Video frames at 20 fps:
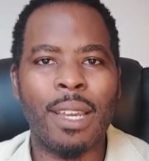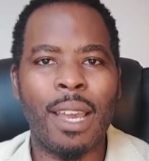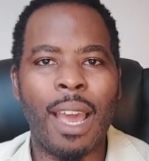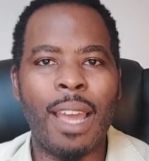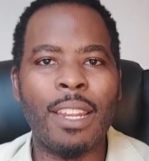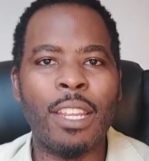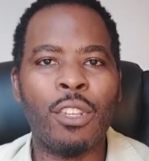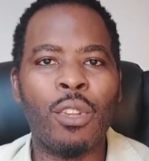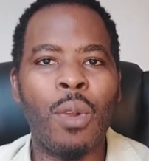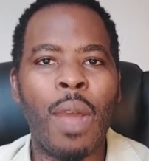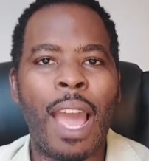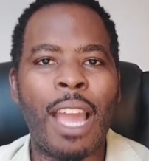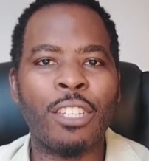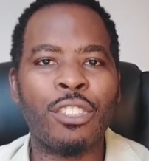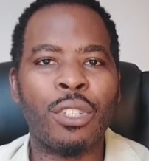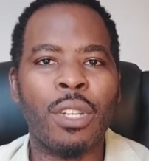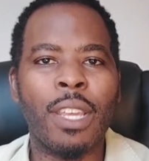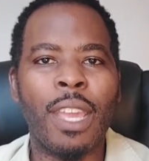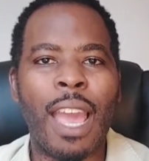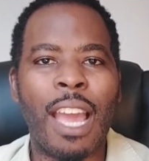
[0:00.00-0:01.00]
and it don't
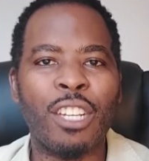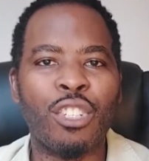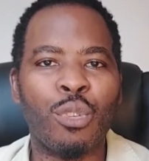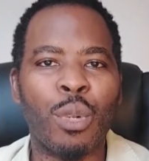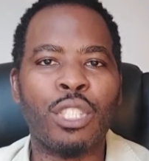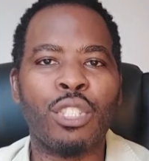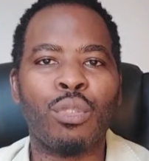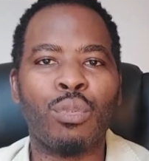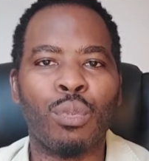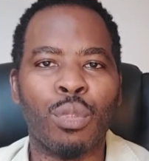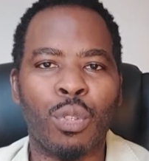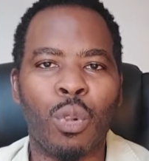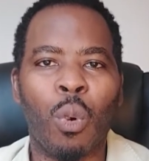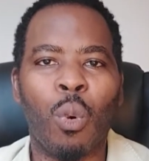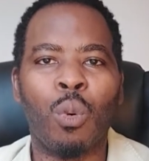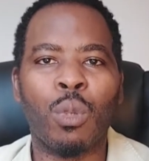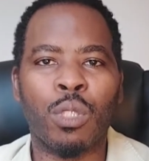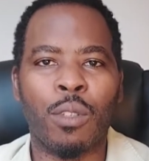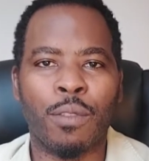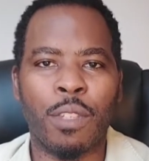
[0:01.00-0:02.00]
actually address the root
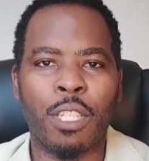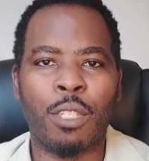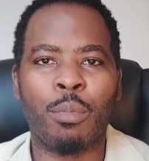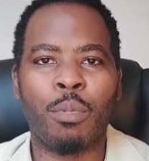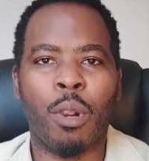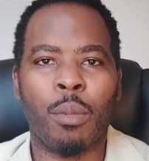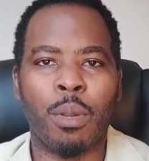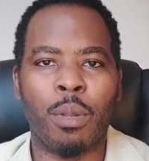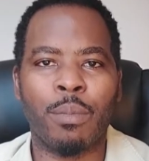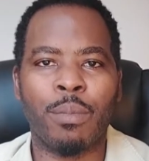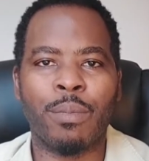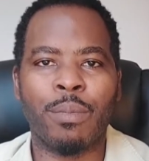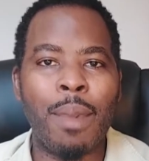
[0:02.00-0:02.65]
cause of this problem.